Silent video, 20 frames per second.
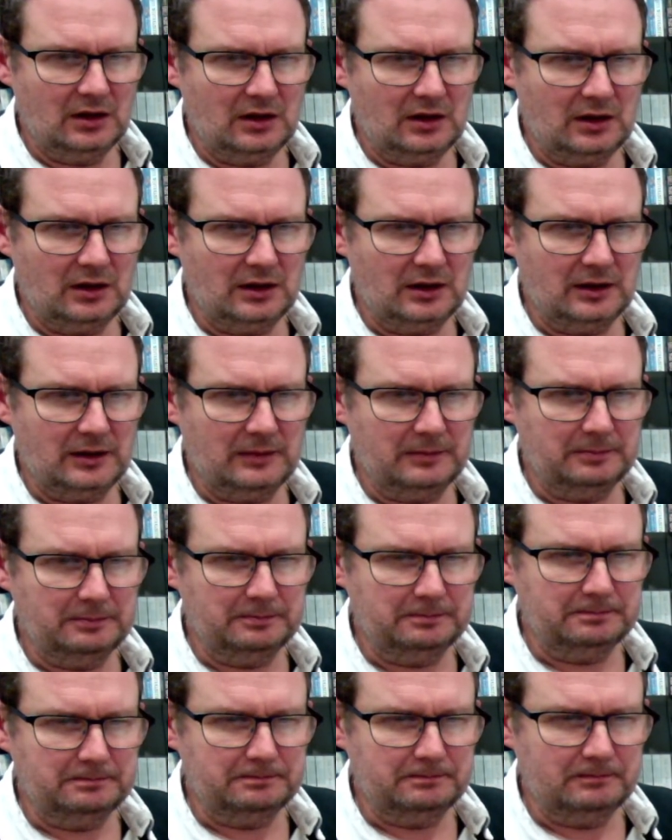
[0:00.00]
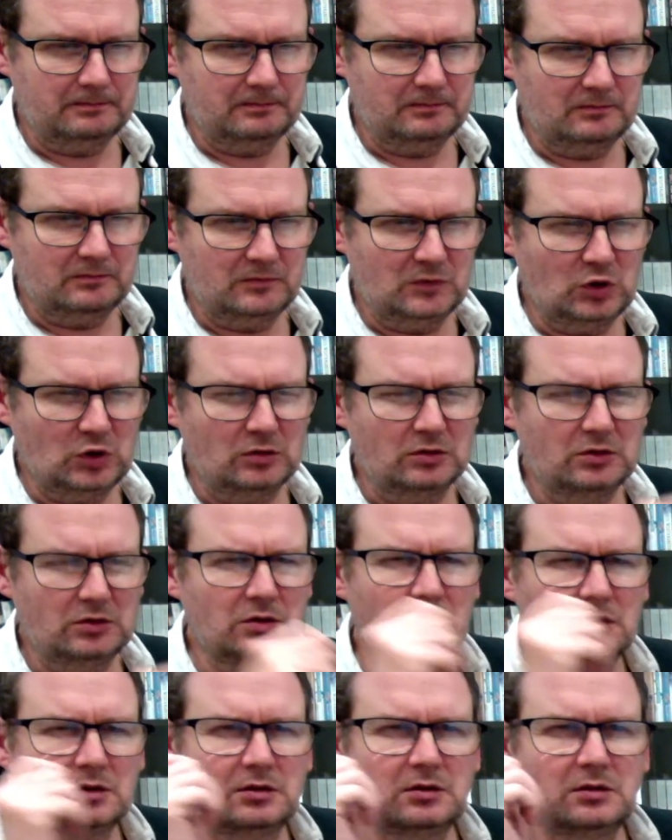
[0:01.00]
Not
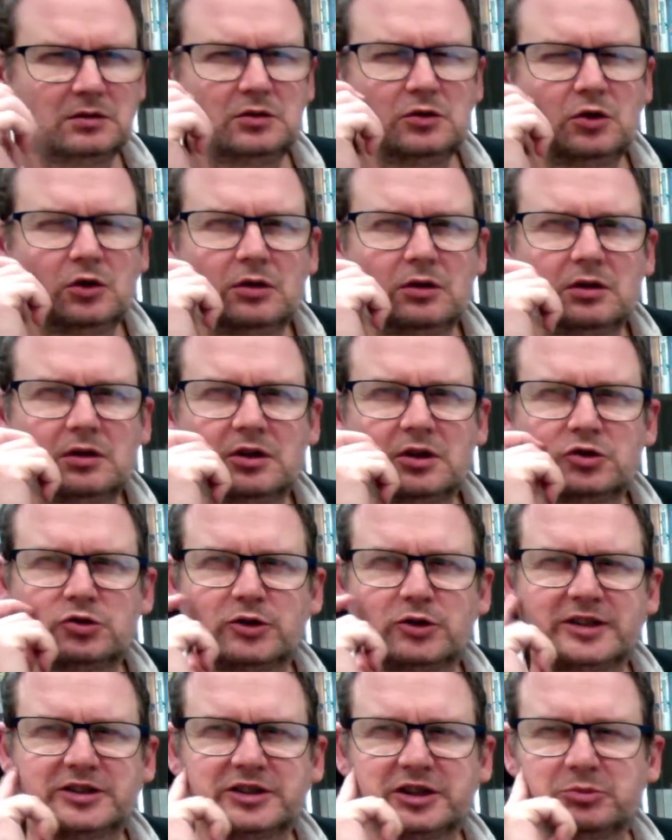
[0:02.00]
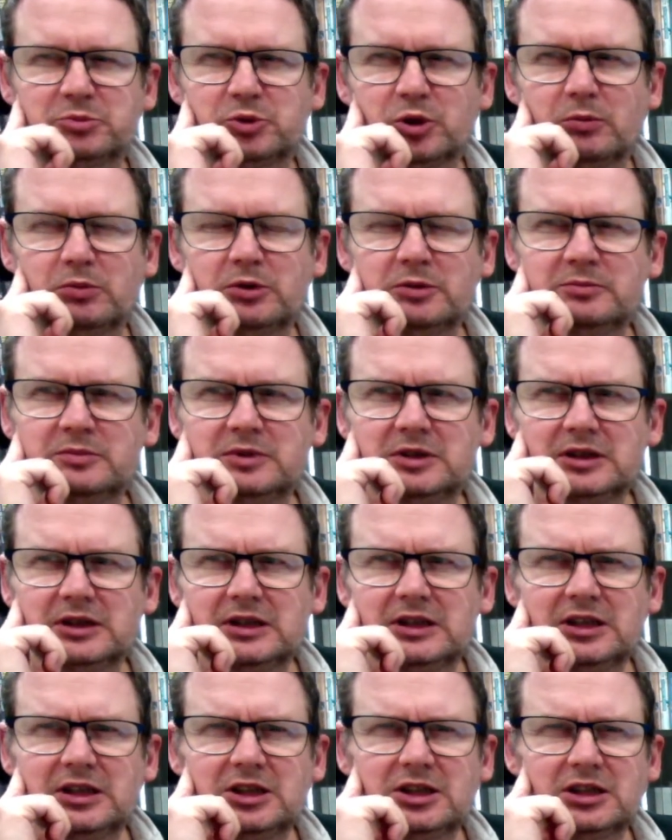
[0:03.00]
a tragic problem,
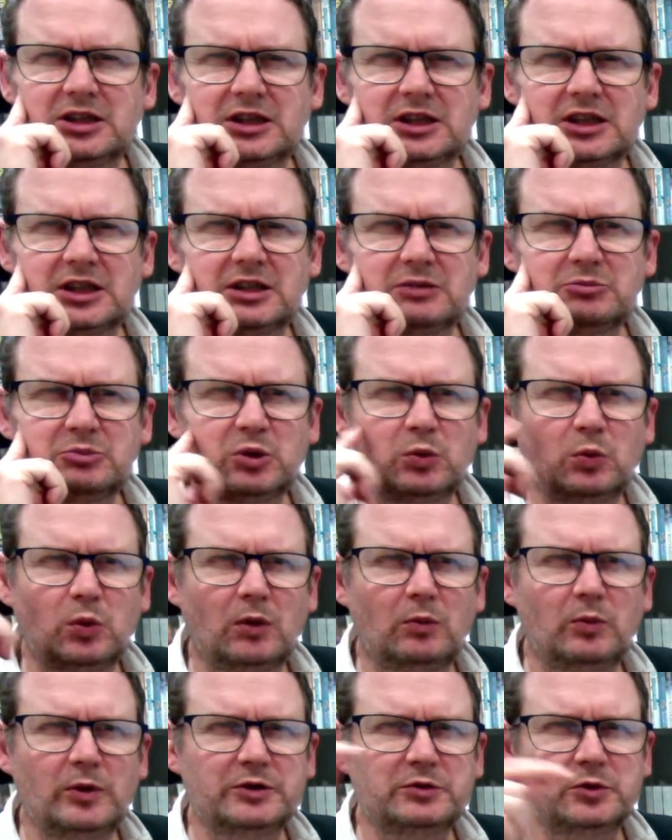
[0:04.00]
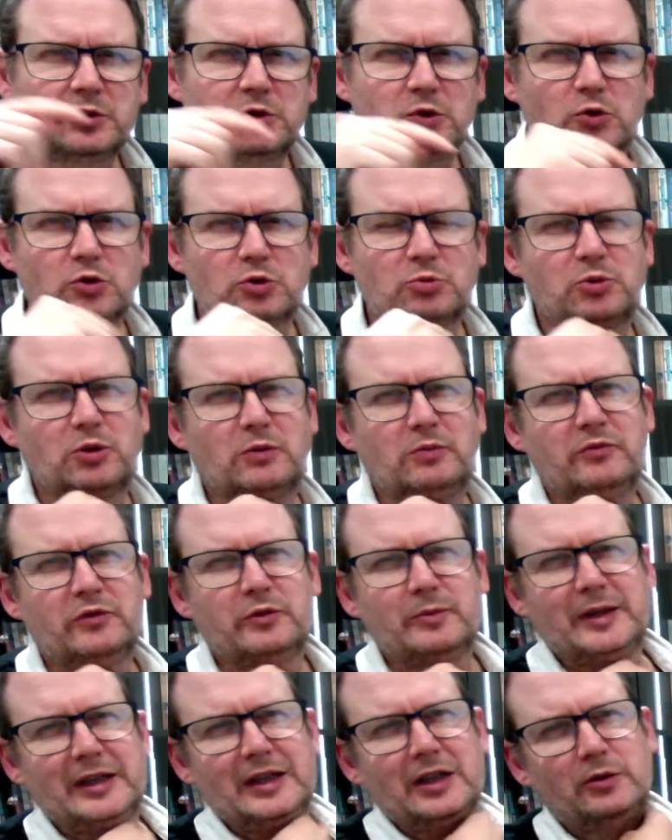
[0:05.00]
but one which would cause a problem for
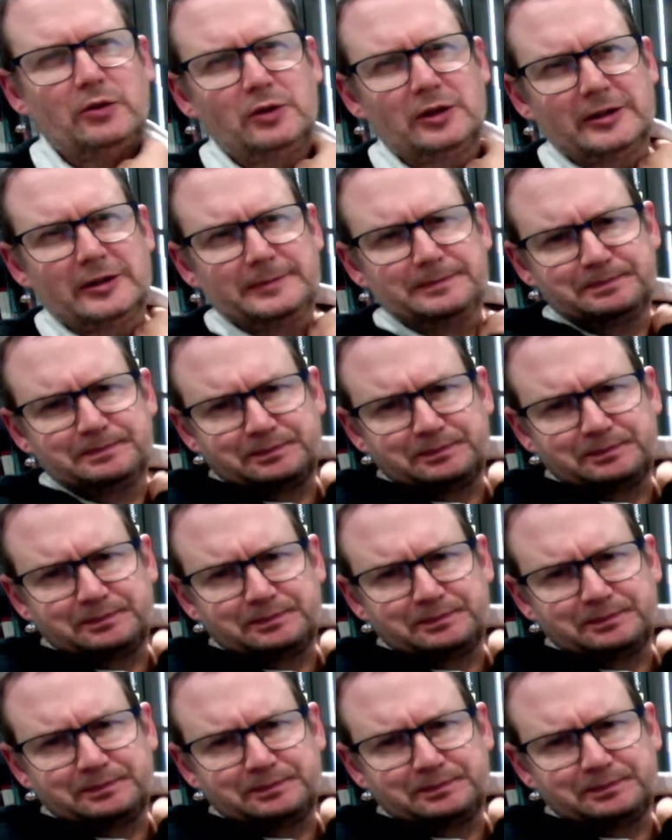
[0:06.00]
me locally.